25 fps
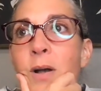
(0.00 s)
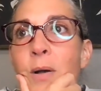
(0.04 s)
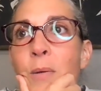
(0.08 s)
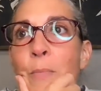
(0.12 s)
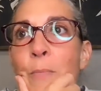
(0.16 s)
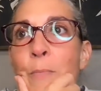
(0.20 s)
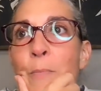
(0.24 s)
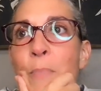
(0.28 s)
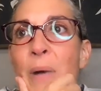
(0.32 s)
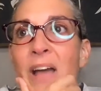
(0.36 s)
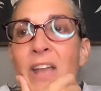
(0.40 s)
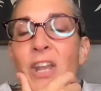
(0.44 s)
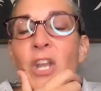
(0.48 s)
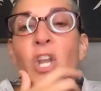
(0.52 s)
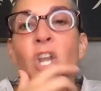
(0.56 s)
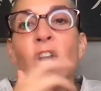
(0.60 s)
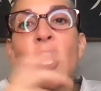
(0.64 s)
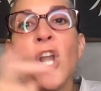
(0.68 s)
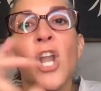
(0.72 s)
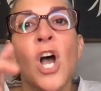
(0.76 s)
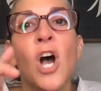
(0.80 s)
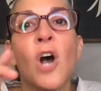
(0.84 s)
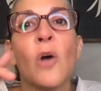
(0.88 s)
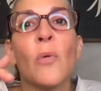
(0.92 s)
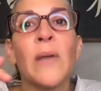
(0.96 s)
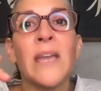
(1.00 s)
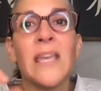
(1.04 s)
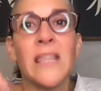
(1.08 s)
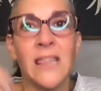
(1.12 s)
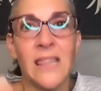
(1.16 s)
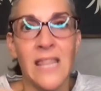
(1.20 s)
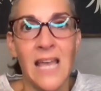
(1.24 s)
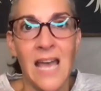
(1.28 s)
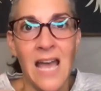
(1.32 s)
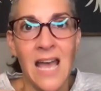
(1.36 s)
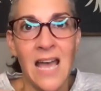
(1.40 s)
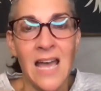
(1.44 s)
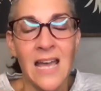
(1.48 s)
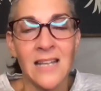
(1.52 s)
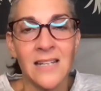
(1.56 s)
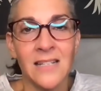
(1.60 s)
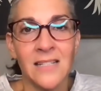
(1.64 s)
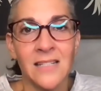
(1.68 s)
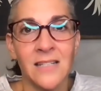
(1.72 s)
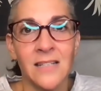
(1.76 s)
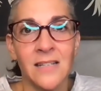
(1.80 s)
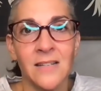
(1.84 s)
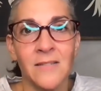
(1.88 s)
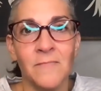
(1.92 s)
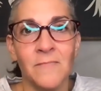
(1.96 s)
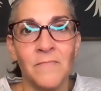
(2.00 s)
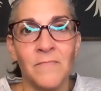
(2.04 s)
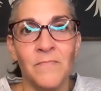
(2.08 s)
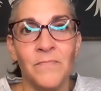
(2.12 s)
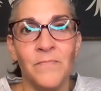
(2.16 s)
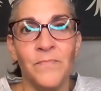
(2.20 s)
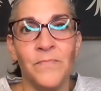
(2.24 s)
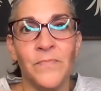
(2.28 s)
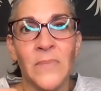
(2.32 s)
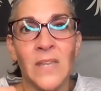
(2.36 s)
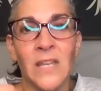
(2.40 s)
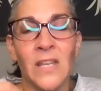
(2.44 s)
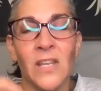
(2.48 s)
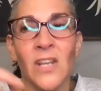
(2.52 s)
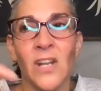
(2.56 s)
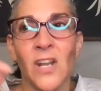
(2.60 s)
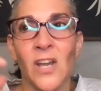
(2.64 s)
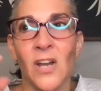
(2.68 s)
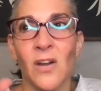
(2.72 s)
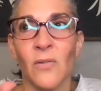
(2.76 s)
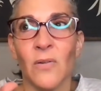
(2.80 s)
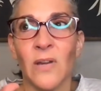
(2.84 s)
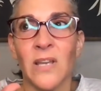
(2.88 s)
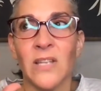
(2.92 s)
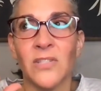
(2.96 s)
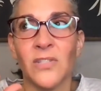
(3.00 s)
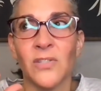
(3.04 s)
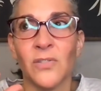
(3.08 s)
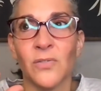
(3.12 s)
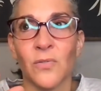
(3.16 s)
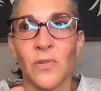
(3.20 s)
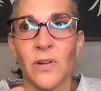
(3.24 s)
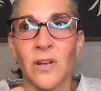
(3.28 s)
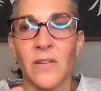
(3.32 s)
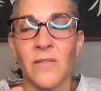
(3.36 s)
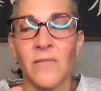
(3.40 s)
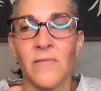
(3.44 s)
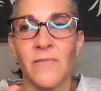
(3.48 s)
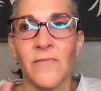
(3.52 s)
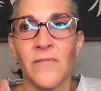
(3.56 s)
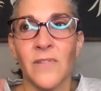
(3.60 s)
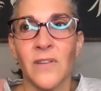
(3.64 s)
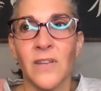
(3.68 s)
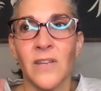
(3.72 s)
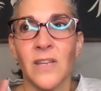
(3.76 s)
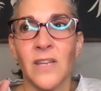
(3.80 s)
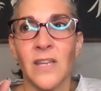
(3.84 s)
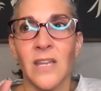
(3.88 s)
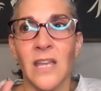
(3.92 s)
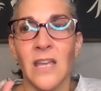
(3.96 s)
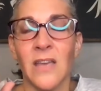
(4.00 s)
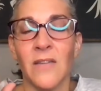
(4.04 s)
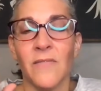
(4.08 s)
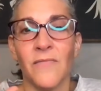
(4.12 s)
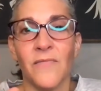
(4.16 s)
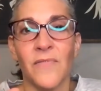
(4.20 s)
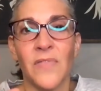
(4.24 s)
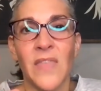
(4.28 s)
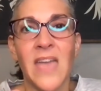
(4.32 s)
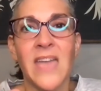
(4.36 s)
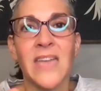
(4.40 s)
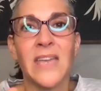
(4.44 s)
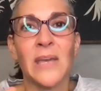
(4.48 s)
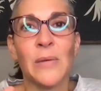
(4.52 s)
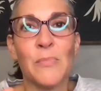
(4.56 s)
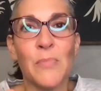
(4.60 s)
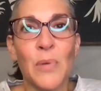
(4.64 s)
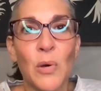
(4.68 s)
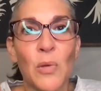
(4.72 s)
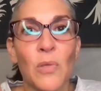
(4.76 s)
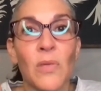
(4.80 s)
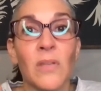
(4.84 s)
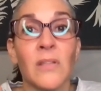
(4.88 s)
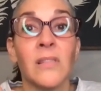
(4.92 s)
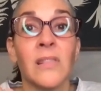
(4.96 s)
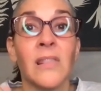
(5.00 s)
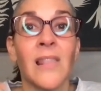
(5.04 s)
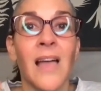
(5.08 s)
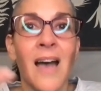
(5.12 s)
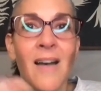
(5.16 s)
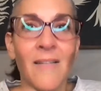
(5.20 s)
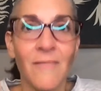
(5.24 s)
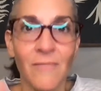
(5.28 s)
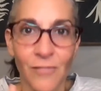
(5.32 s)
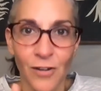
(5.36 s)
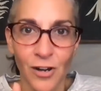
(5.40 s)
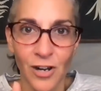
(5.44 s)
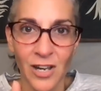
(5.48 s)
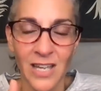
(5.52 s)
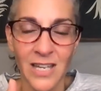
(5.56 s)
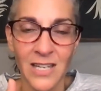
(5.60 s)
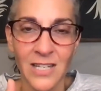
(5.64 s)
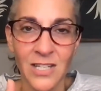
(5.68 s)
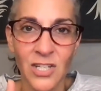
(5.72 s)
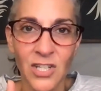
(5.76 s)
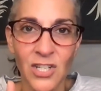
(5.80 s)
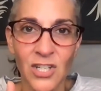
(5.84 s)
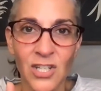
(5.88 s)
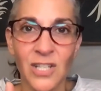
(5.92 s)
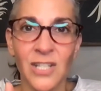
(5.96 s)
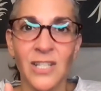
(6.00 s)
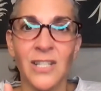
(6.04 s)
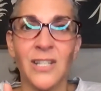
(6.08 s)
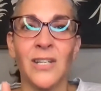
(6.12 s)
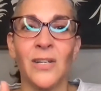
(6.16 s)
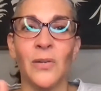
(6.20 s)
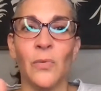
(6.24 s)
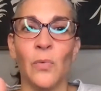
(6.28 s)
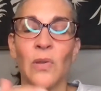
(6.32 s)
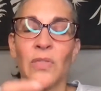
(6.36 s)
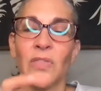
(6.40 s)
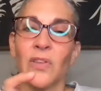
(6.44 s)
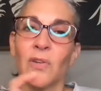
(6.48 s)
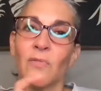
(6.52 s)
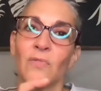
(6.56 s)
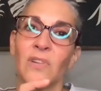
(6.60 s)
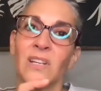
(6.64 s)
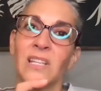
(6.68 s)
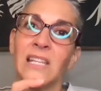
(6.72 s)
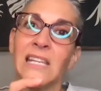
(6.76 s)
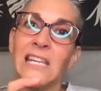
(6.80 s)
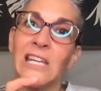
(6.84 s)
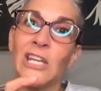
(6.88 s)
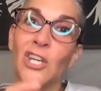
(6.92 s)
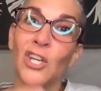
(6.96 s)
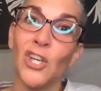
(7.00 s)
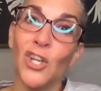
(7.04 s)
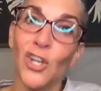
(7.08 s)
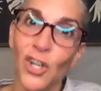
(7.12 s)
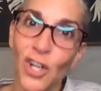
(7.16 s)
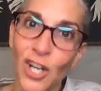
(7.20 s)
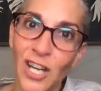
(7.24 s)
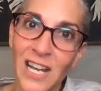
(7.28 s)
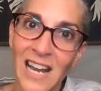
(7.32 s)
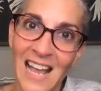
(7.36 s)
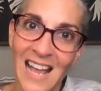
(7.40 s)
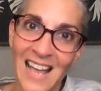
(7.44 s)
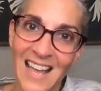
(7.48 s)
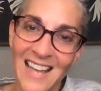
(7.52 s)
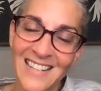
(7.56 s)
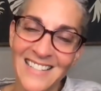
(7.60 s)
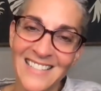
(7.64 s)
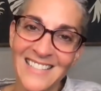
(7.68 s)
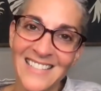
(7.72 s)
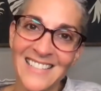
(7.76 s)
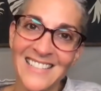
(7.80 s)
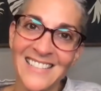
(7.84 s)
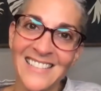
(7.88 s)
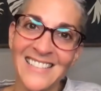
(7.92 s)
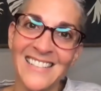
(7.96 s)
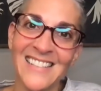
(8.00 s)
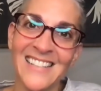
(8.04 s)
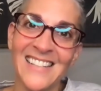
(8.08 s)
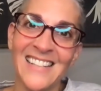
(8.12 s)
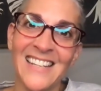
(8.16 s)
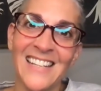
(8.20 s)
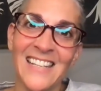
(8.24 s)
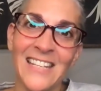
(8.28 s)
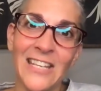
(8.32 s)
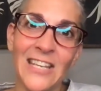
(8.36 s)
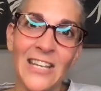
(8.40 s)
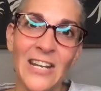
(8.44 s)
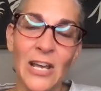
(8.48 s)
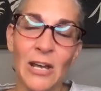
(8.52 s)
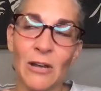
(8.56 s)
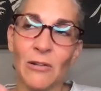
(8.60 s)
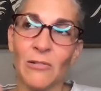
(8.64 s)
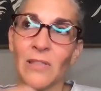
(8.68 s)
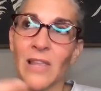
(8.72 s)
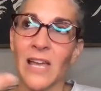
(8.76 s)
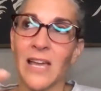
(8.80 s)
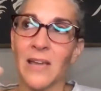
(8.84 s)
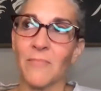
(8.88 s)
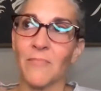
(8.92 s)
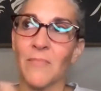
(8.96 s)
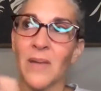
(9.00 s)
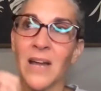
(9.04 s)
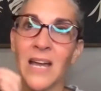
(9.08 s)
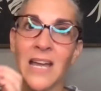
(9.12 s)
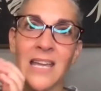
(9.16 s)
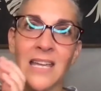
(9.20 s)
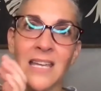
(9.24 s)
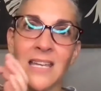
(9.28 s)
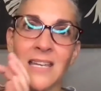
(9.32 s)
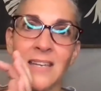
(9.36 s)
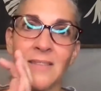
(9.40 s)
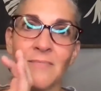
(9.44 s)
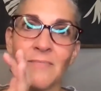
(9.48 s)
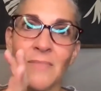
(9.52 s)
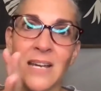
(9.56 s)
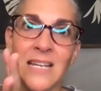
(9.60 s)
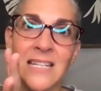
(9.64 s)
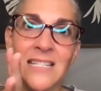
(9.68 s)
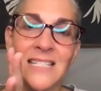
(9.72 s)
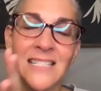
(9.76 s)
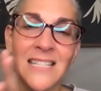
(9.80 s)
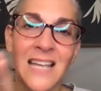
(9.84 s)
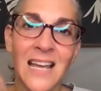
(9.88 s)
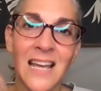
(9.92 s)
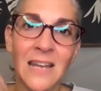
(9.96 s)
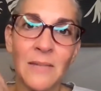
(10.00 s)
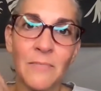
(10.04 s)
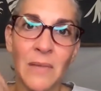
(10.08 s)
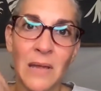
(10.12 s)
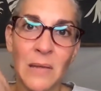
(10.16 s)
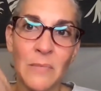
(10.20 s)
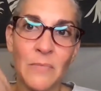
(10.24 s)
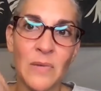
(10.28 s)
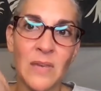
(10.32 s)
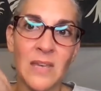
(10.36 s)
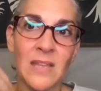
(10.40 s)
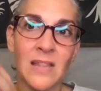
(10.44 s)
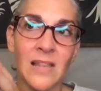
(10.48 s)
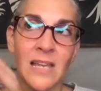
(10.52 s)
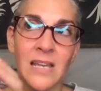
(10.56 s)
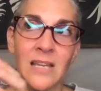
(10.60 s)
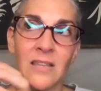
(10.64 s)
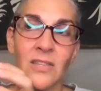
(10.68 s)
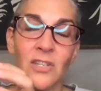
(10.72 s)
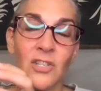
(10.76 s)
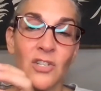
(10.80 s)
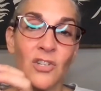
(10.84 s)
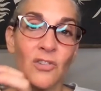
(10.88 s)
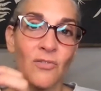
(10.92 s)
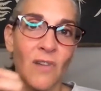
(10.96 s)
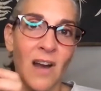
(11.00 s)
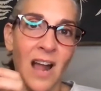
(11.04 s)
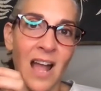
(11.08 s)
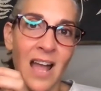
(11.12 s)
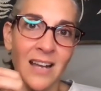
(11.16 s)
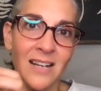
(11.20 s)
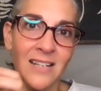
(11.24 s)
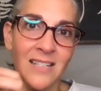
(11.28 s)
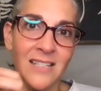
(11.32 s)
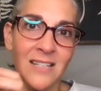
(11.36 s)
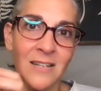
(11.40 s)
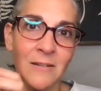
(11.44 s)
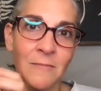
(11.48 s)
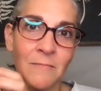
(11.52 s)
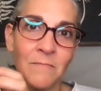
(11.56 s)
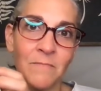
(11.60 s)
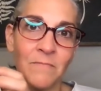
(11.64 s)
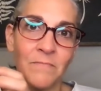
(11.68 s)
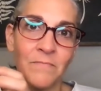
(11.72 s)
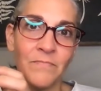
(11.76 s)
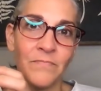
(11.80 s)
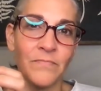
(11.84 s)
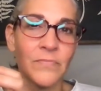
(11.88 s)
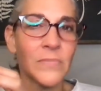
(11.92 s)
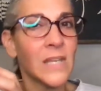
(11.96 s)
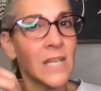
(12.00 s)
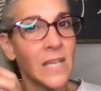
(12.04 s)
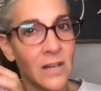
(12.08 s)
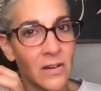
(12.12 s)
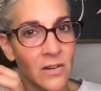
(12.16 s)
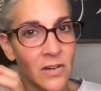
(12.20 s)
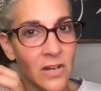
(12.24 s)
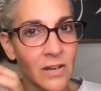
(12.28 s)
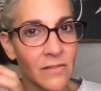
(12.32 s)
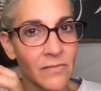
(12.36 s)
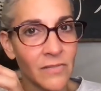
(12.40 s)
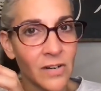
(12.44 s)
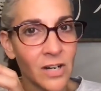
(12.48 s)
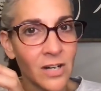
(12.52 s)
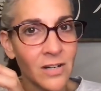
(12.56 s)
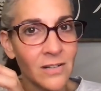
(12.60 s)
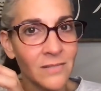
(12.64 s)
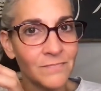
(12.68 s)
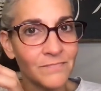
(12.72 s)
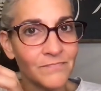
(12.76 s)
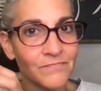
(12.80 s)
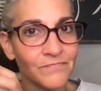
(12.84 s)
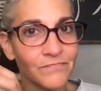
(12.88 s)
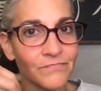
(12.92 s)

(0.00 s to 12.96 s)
But knowing that, it's sort of, if they can both leverage what they're really good at, like my son might be like the direct caregiver